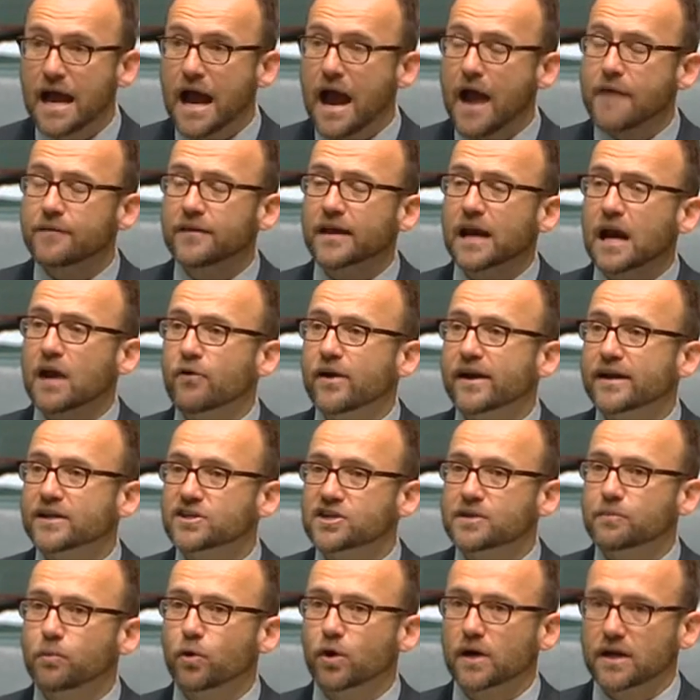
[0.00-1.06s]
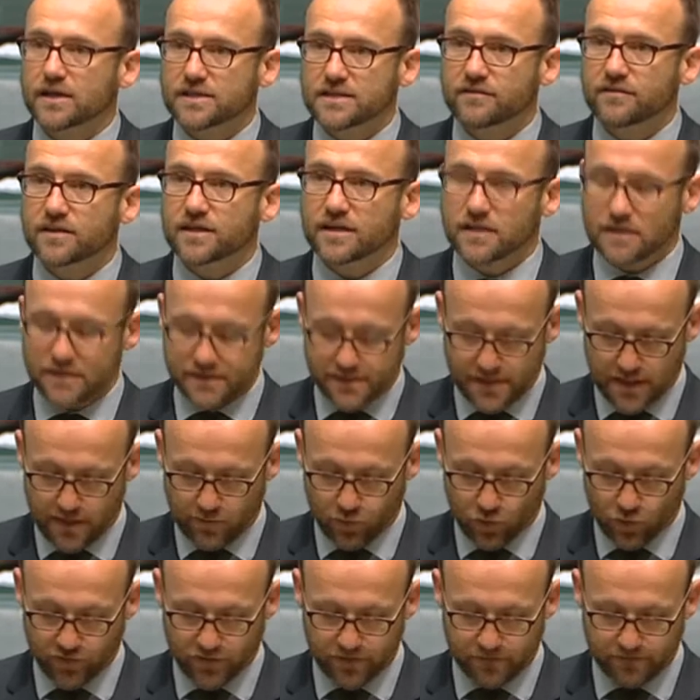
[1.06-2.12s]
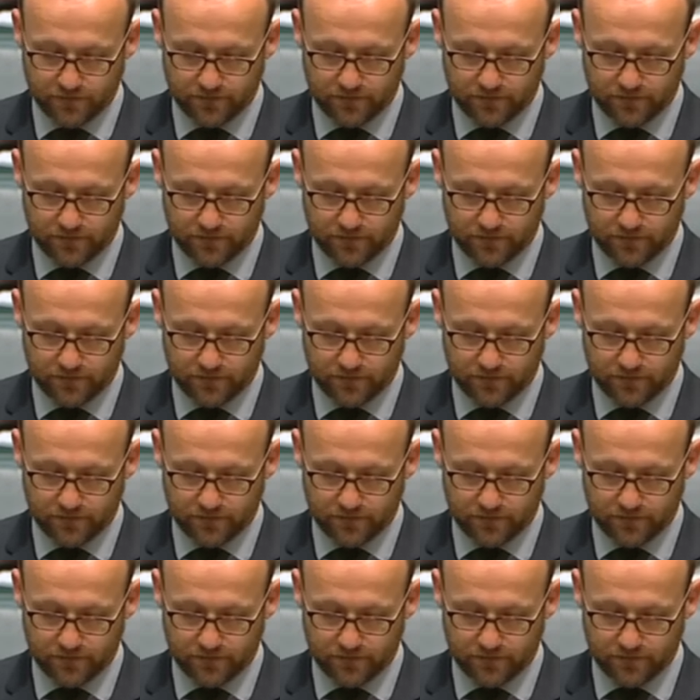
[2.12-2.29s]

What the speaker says: and that our energy productivity is doubled.